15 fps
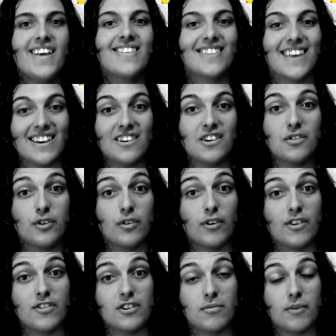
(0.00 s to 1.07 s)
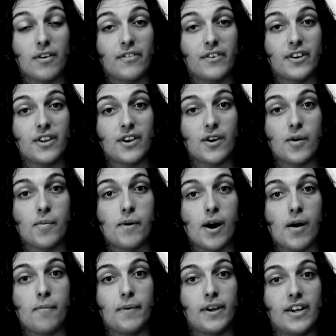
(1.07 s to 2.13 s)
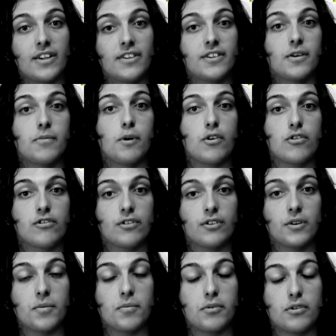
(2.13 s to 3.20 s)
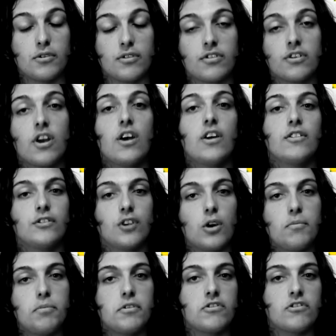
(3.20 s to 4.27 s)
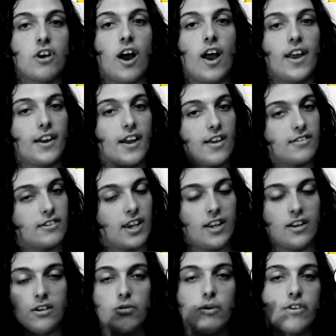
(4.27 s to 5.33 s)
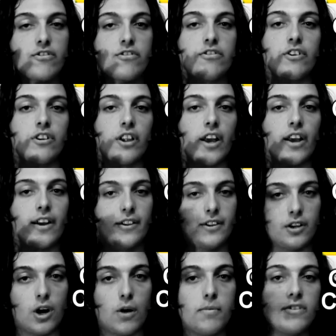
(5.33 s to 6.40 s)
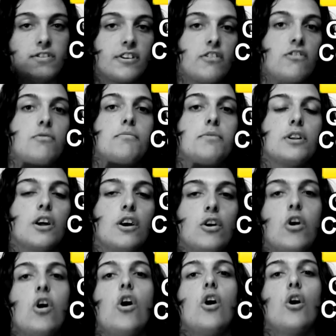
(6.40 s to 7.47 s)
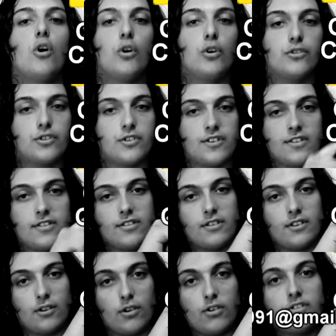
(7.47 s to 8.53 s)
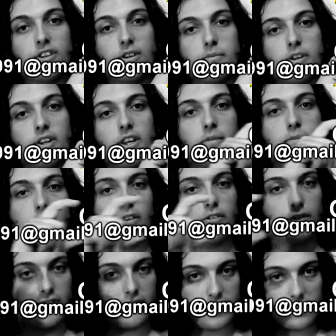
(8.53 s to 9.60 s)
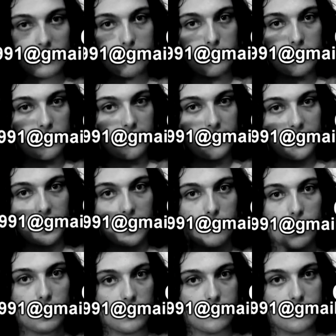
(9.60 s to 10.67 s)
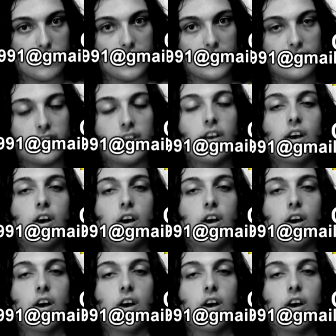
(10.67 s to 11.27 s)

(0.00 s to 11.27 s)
Thank you for watching my video about men under emotional abuse. Don't be shy and ask any question you like in the comment section below or to this or send me an email to this specific email address.